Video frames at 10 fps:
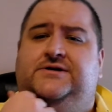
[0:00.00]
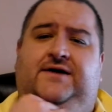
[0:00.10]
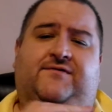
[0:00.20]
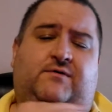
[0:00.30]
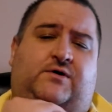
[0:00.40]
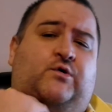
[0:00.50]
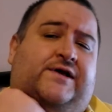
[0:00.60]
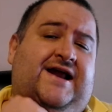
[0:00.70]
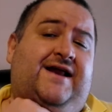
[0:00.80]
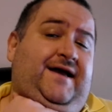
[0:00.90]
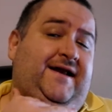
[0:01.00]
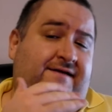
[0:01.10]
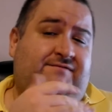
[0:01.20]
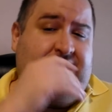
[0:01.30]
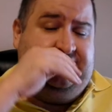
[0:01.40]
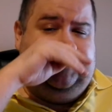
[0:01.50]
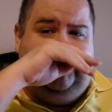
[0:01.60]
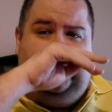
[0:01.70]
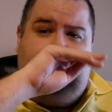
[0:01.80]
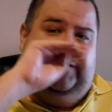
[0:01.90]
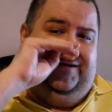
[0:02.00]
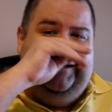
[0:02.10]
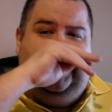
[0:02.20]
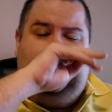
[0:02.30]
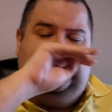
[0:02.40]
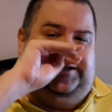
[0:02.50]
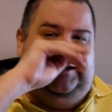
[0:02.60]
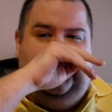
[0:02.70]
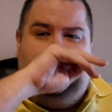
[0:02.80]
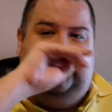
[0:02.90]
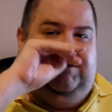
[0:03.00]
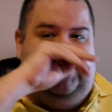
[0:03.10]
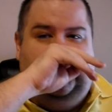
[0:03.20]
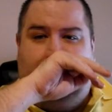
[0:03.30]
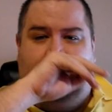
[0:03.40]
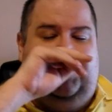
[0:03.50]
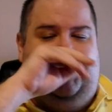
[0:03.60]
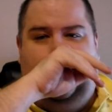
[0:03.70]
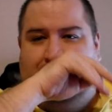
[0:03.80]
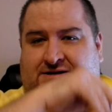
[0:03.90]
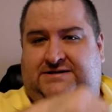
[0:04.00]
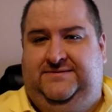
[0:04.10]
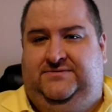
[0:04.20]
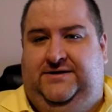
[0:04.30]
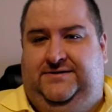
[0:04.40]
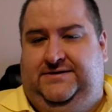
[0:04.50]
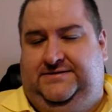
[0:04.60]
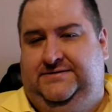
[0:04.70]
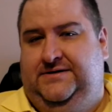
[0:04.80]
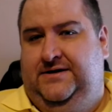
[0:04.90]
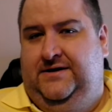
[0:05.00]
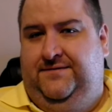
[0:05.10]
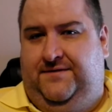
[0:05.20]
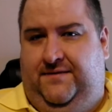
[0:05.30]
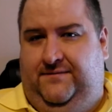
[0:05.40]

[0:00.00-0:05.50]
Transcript: I've got recording and evidence to prove that, you know, as I said, every time I run them up, that it seems like the